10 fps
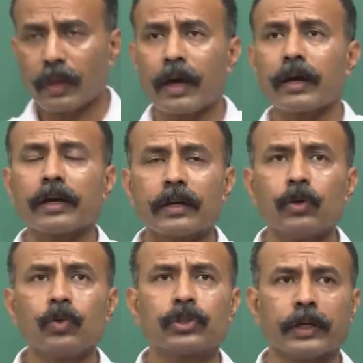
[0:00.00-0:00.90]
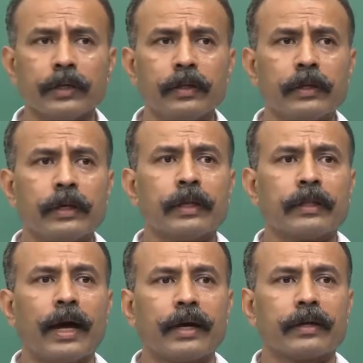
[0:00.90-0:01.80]
a conclusion
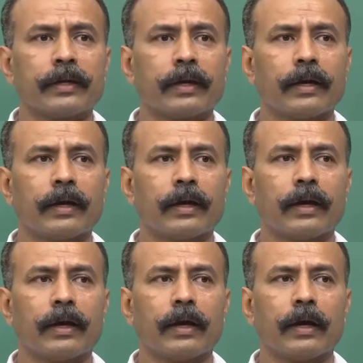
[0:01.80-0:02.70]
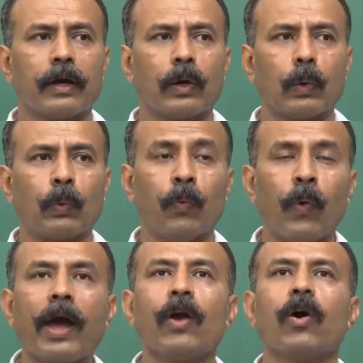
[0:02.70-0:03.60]
that
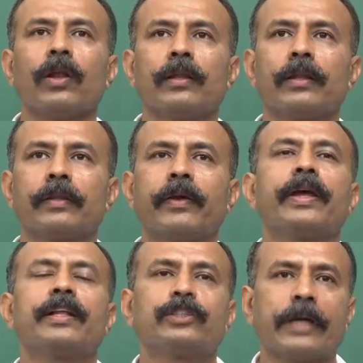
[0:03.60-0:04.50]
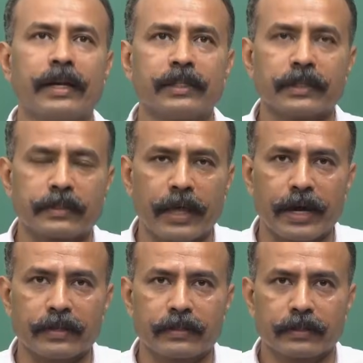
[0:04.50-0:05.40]
where all the real challenges
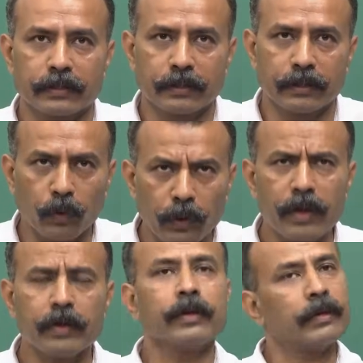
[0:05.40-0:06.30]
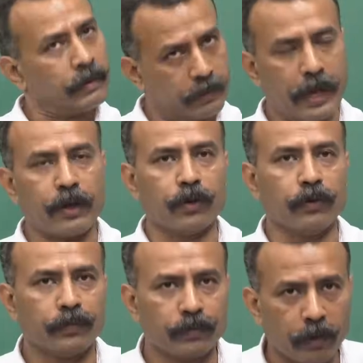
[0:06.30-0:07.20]
lies. Okay. Thank you
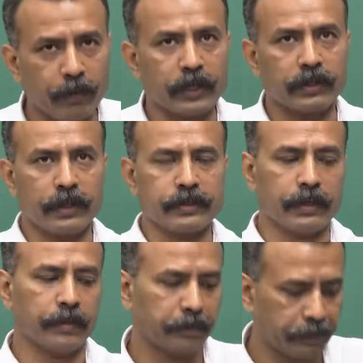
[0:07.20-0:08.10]
for a patient listening.